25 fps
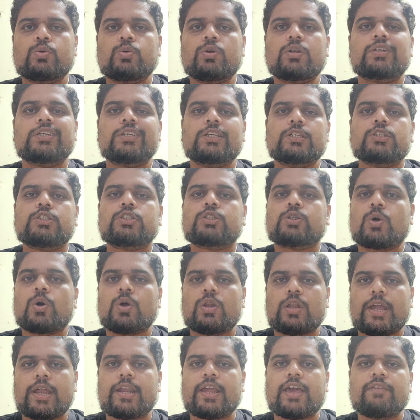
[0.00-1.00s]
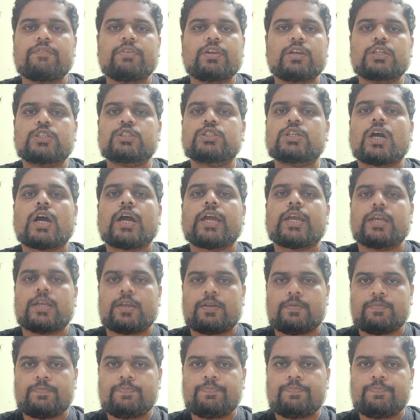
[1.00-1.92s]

to a tea stall and having a chai.